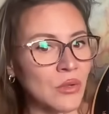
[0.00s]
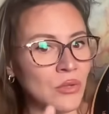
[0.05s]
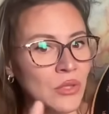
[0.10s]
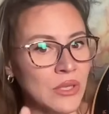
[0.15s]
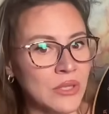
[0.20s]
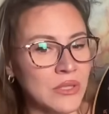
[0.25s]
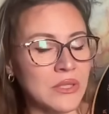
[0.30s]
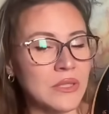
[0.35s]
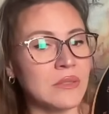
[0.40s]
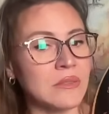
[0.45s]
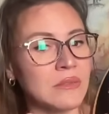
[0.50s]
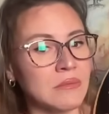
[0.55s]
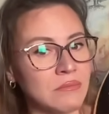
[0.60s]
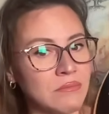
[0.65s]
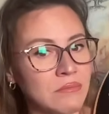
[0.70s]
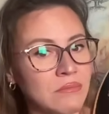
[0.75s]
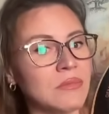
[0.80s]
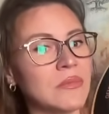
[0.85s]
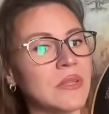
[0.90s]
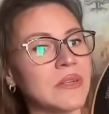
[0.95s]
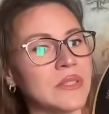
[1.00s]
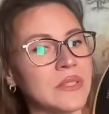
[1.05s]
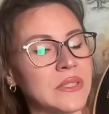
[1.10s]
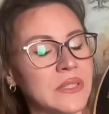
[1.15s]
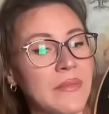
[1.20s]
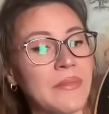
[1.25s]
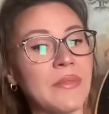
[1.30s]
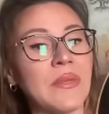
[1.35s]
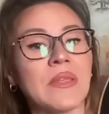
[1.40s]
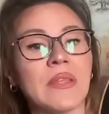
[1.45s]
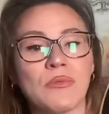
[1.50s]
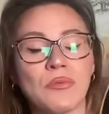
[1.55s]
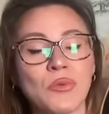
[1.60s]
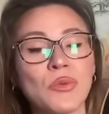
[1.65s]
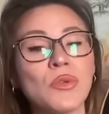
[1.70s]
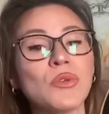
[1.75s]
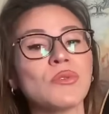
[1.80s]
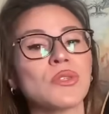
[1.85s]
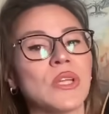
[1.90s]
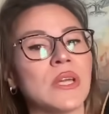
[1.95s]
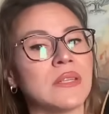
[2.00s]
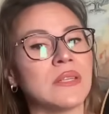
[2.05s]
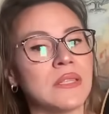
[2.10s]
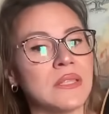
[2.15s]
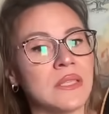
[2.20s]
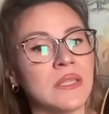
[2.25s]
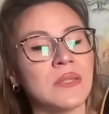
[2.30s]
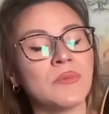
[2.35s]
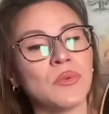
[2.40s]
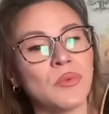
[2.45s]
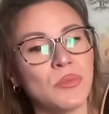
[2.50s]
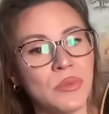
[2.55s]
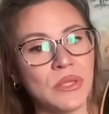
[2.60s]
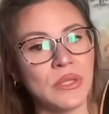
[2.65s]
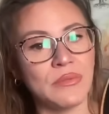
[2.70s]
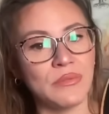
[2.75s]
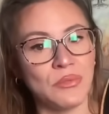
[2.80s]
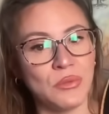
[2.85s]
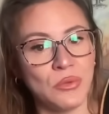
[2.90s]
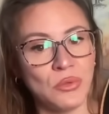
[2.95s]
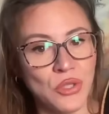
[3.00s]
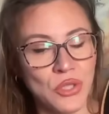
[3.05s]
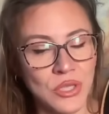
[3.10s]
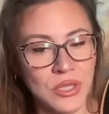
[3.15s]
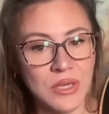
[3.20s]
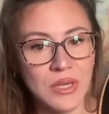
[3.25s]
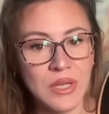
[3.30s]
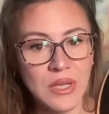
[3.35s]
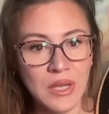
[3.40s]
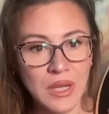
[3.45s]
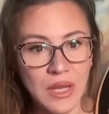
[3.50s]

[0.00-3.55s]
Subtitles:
is something that Rudolf Steiner said will be the future